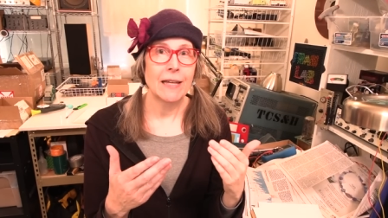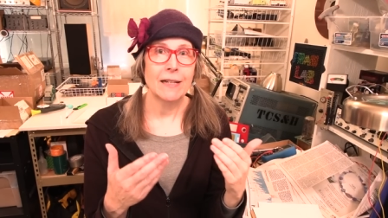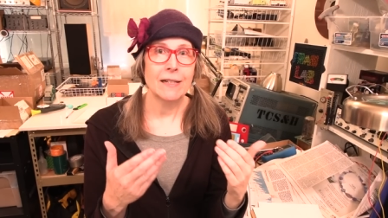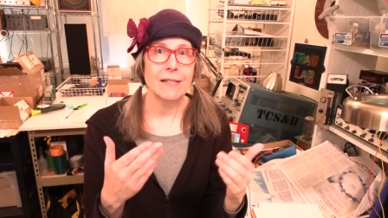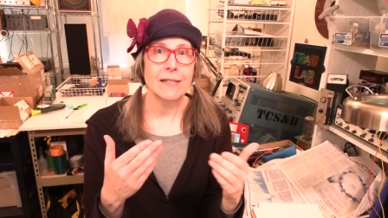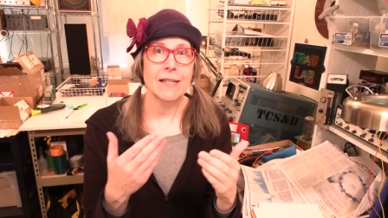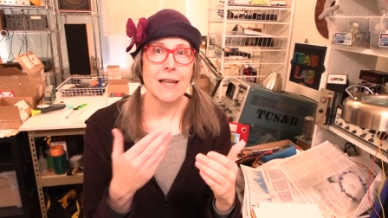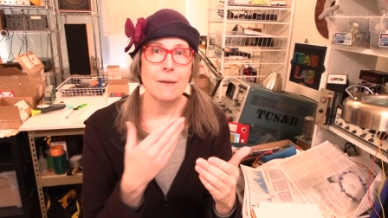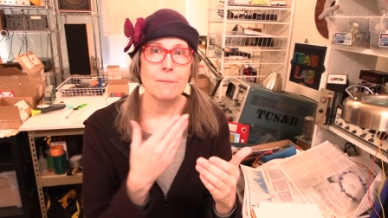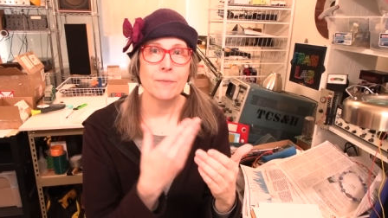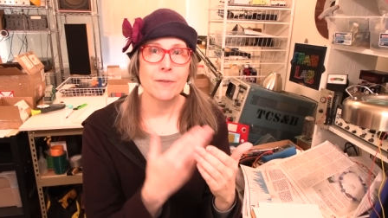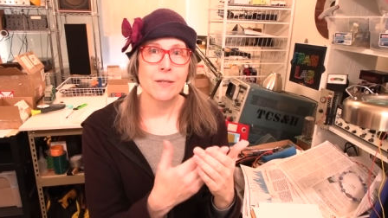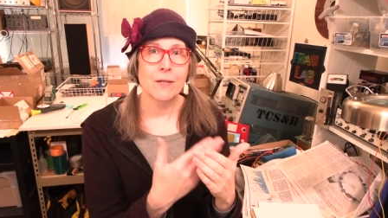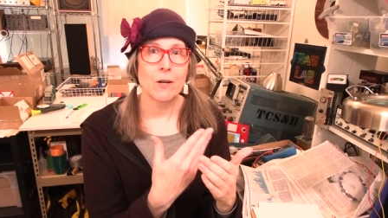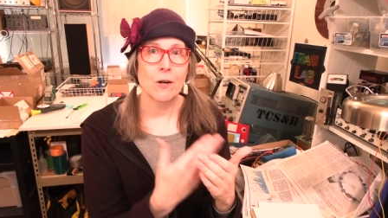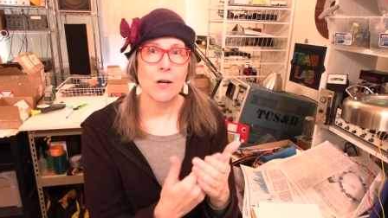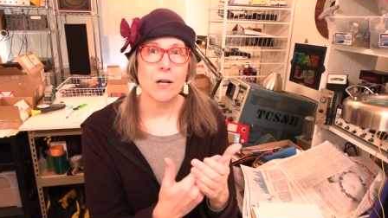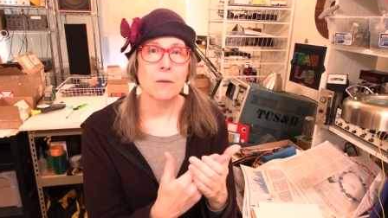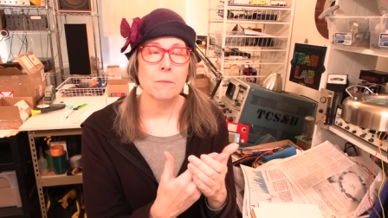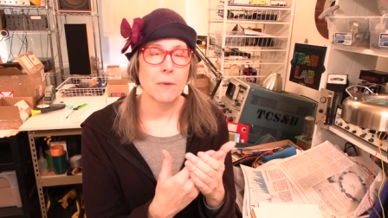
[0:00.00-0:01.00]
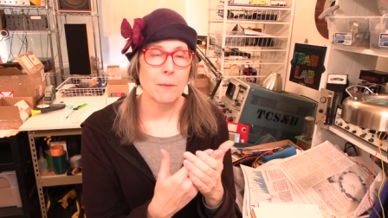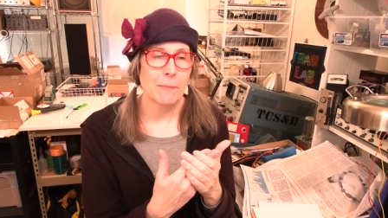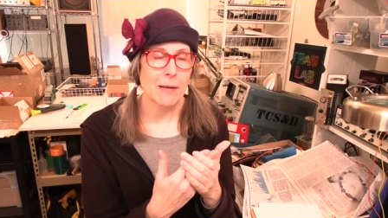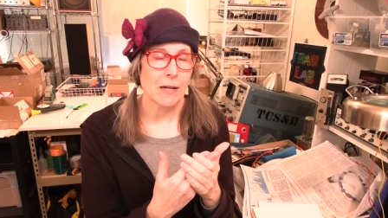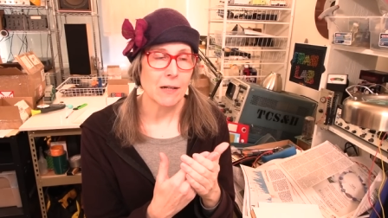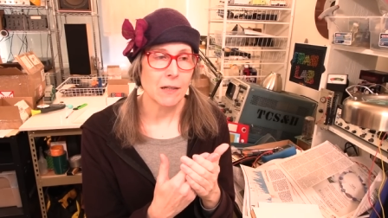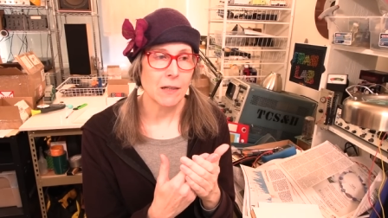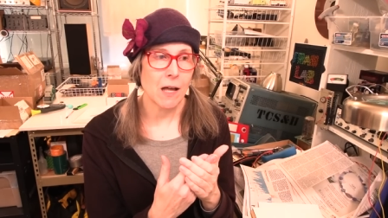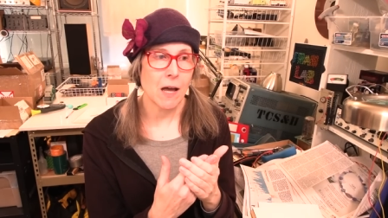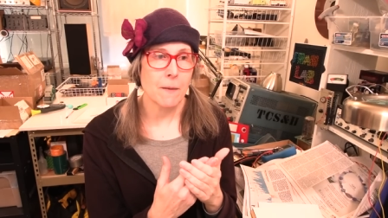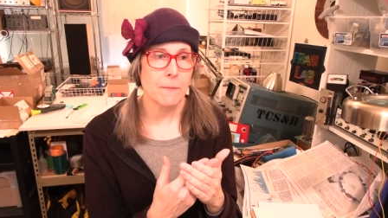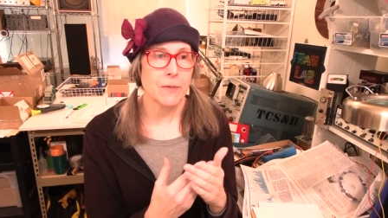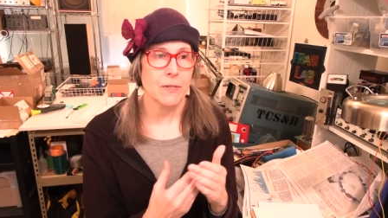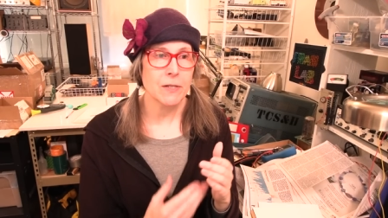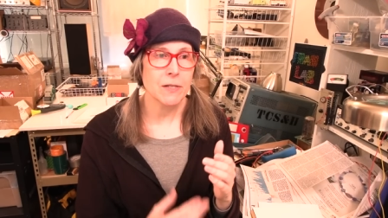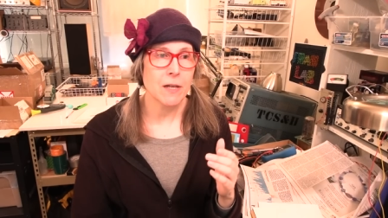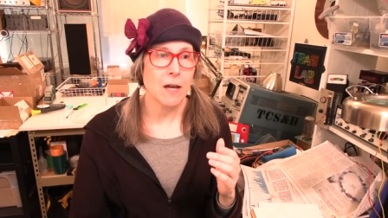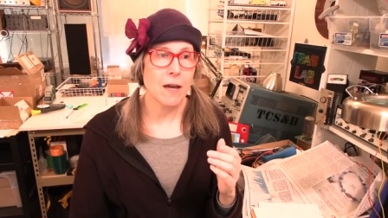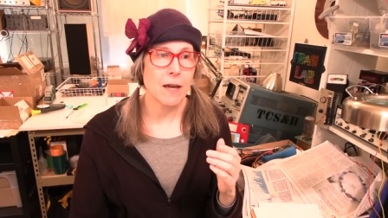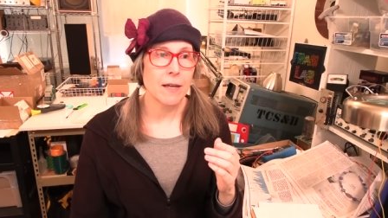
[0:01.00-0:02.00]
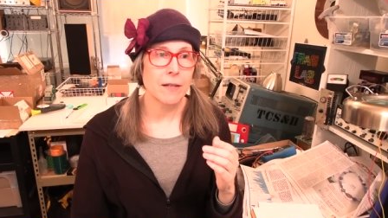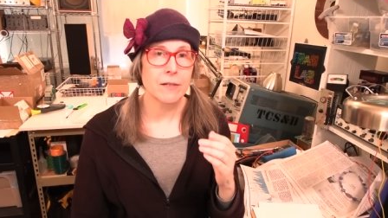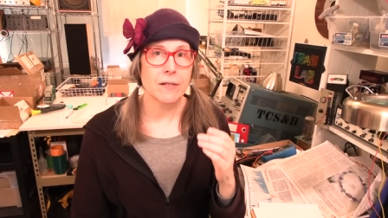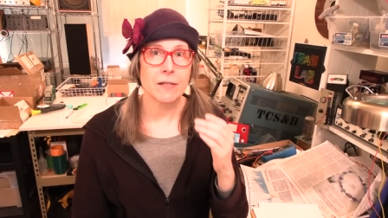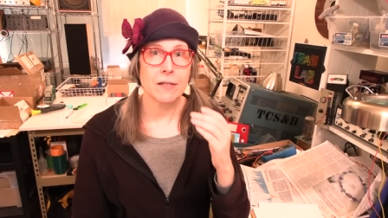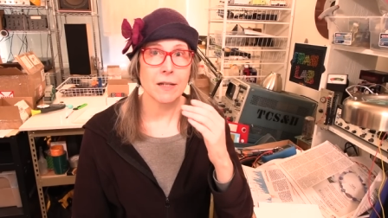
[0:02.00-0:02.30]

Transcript: accept the argument about climate science,